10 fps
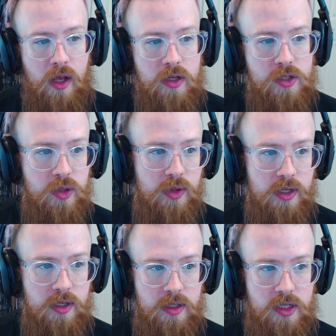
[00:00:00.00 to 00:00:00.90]
So
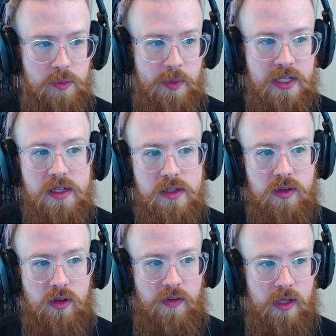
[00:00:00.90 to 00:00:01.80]
the species that
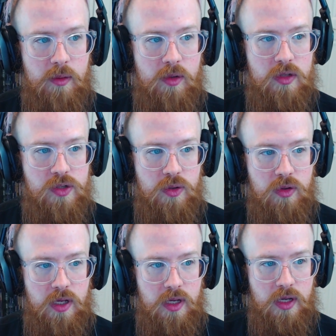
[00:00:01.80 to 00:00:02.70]
are available to
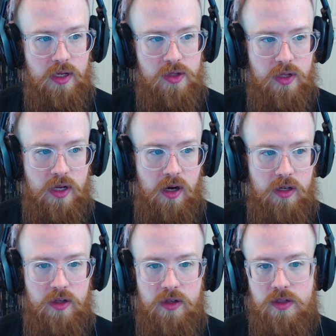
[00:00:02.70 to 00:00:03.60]
the
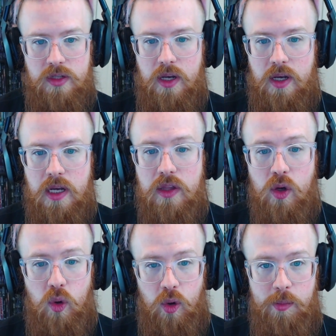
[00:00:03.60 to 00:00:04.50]
characters in the
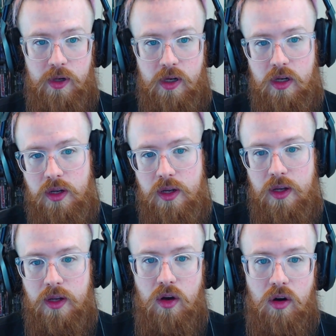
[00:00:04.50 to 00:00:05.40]
core book
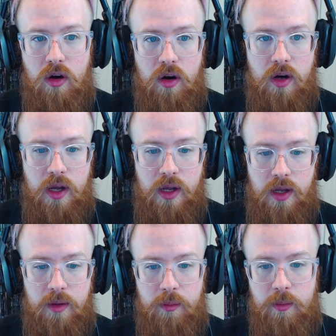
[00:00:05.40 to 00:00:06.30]

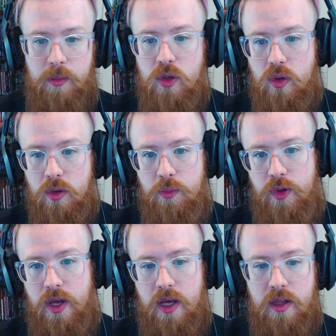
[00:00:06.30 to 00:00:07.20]
are you can
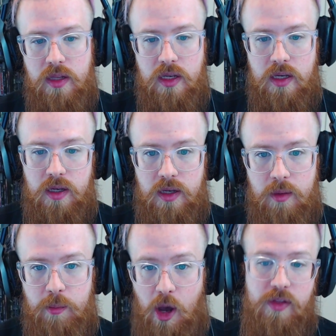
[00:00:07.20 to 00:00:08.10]
play the
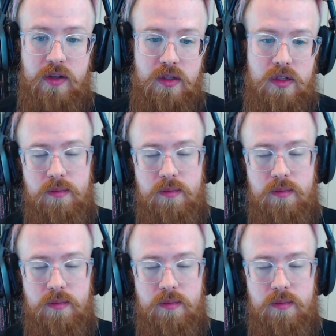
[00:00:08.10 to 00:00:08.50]
Bothans.